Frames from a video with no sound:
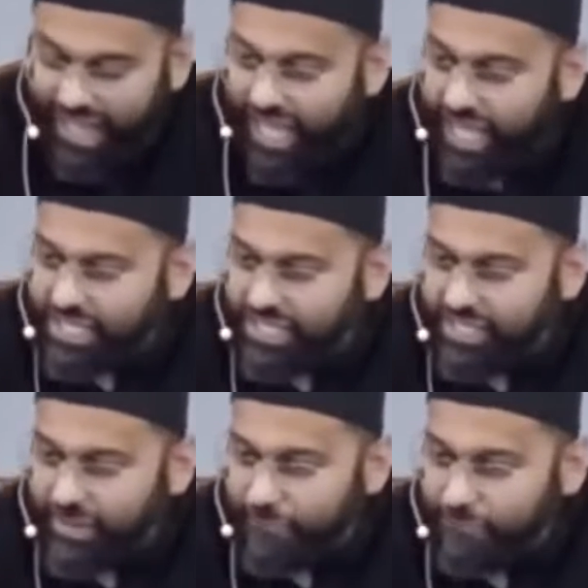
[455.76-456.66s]

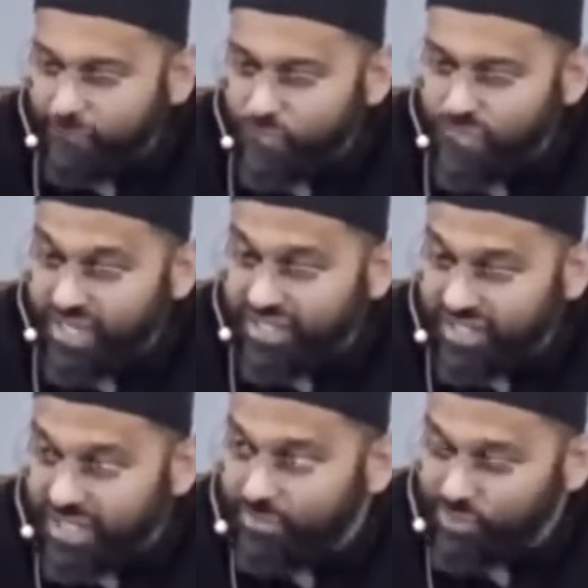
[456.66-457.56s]
And they
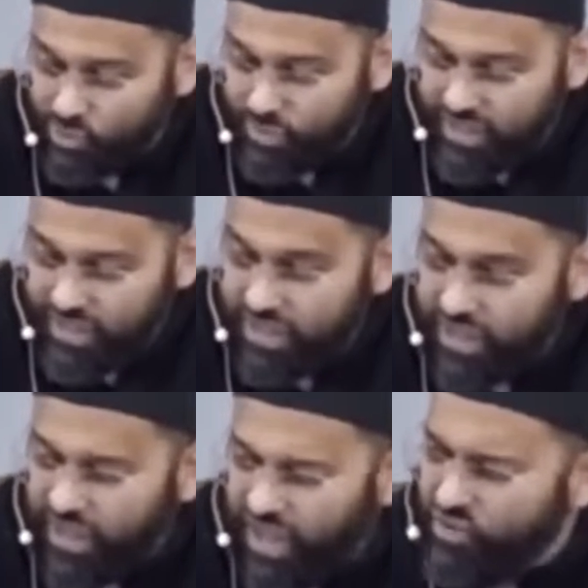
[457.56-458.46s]
seem to be
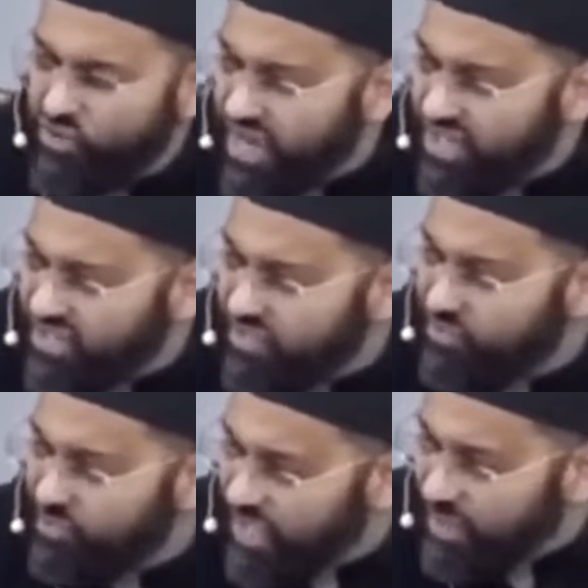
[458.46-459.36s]
a race
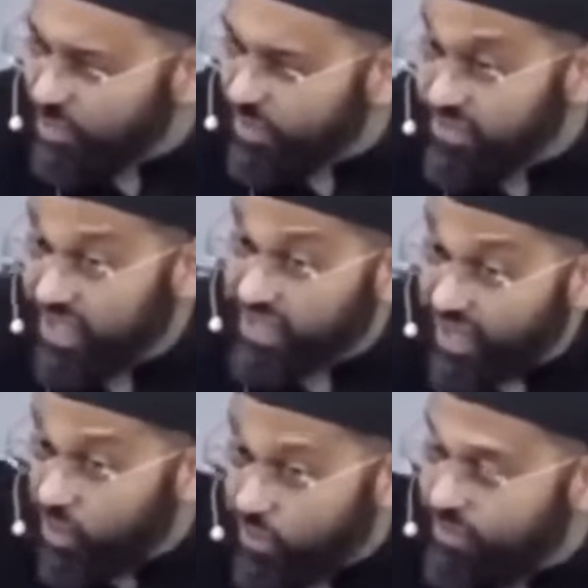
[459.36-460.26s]
of people that
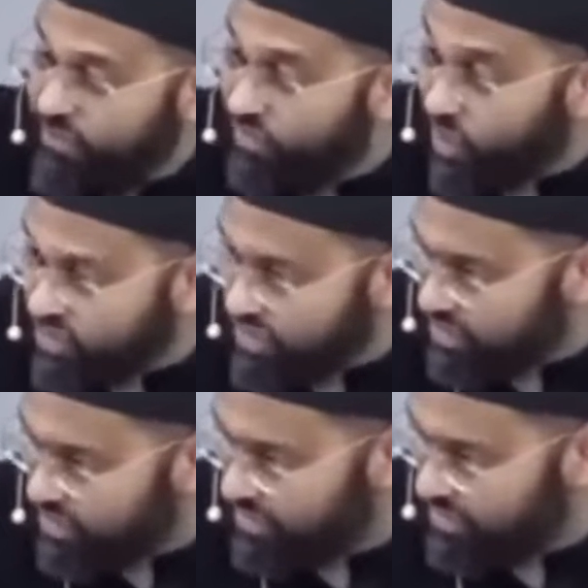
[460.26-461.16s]
cannot be
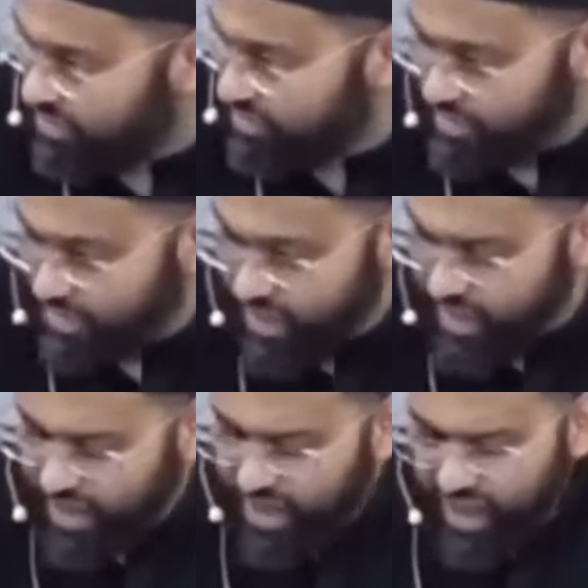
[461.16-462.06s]
fought.
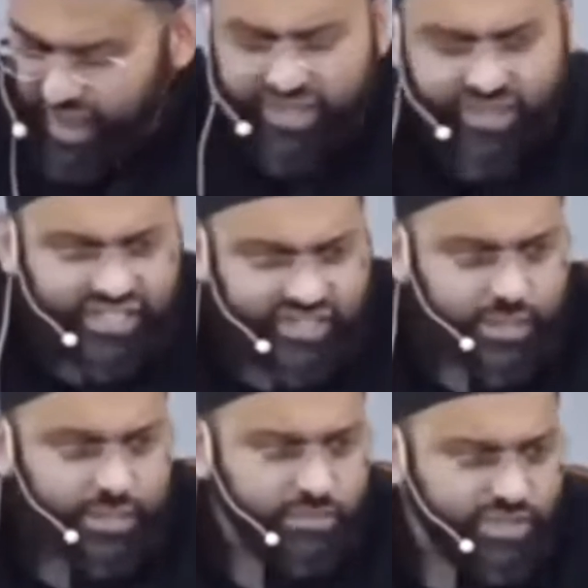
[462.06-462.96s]
And they
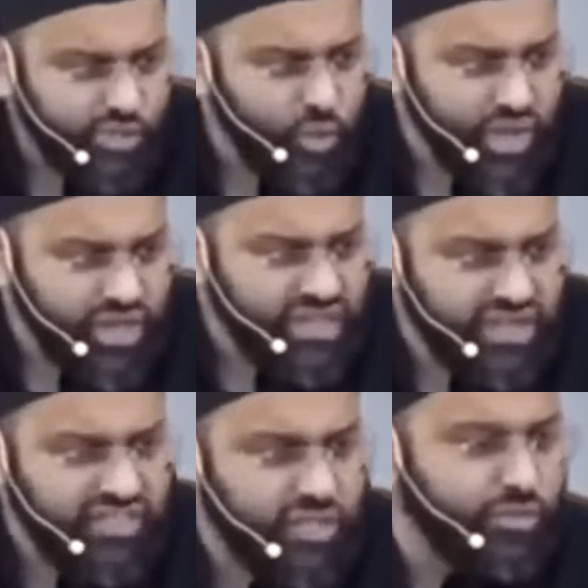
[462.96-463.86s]
seem to be doing
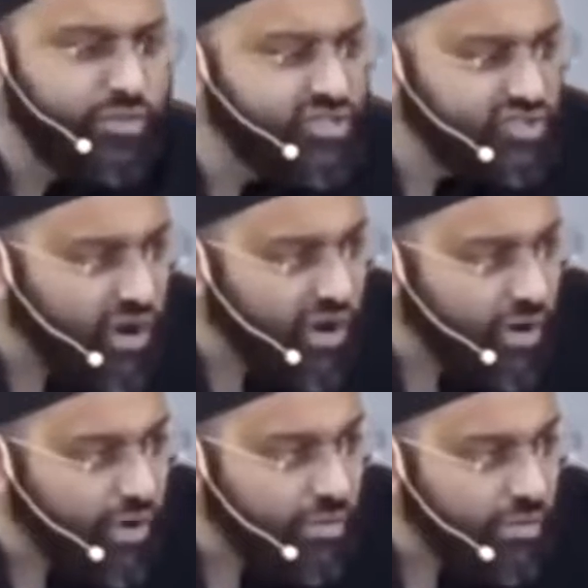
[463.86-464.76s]
things that are
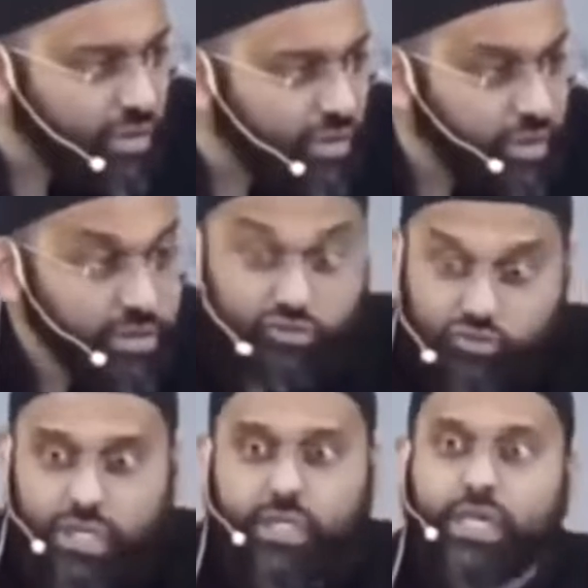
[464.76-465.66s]
bizarre,
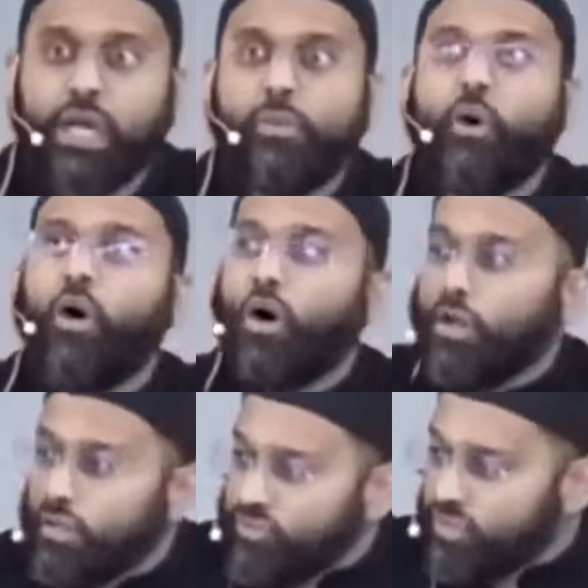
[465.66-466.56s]
drinking up
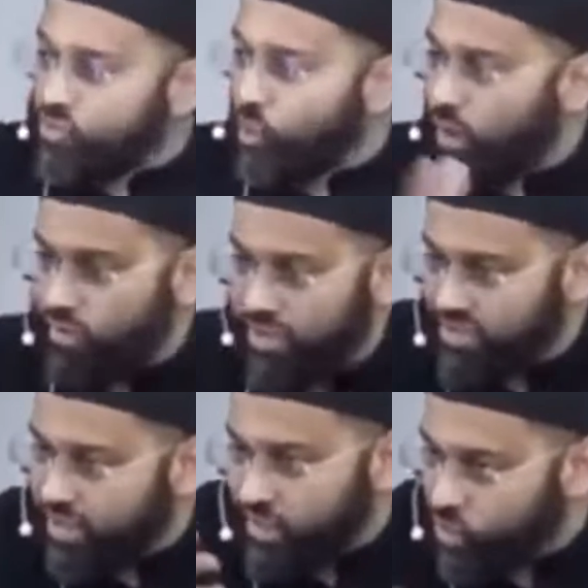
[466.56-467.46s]
all of this water.
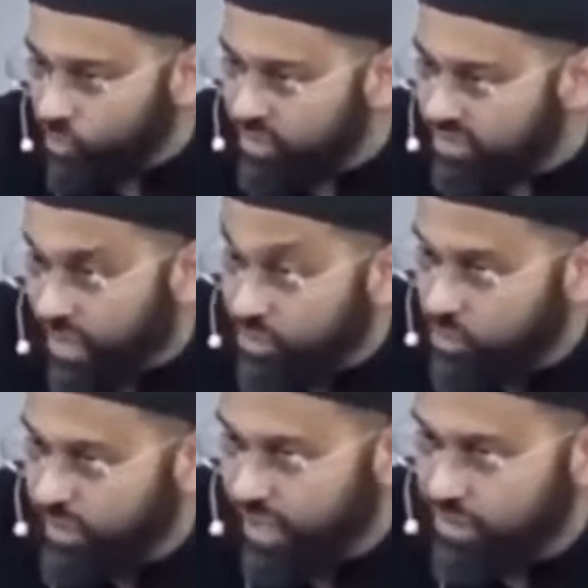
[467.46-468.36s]
That's not humans can't
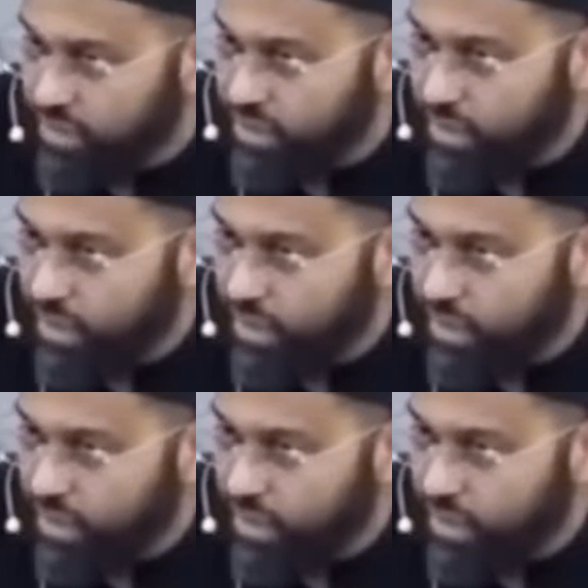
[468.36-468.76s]
do that.